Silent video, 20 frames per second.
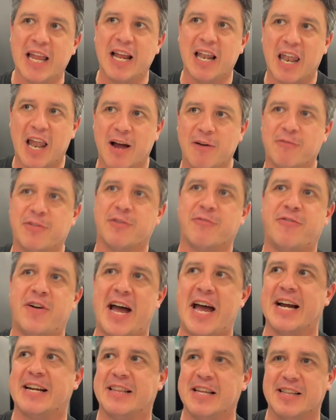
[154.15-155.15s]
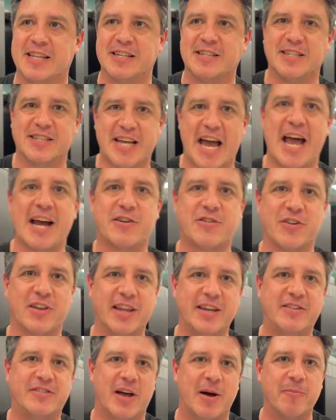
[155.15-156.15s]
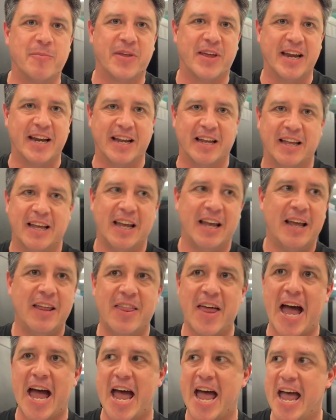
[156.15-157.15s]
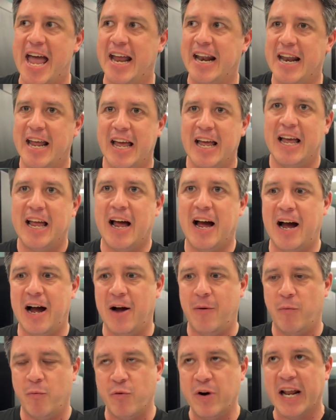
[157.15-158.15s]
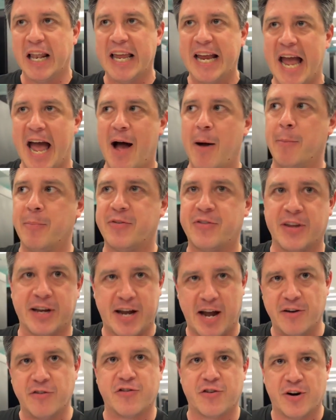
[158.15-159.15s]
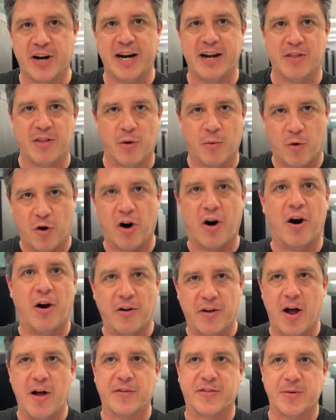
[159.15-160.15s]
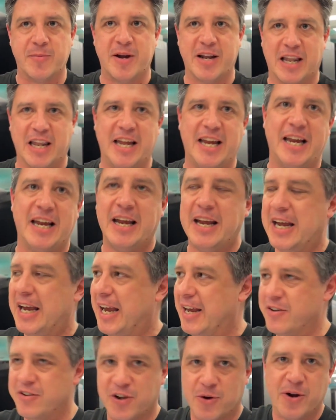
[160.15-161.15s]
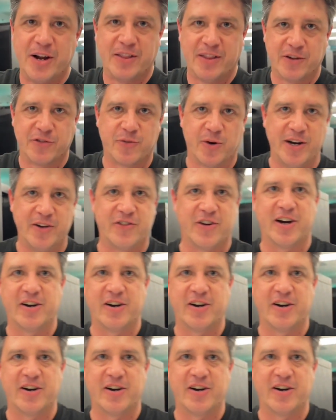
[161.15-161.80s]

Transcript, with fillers: love the fact that this is actually something that uh, really helps the country and the world ultimately in doing this research.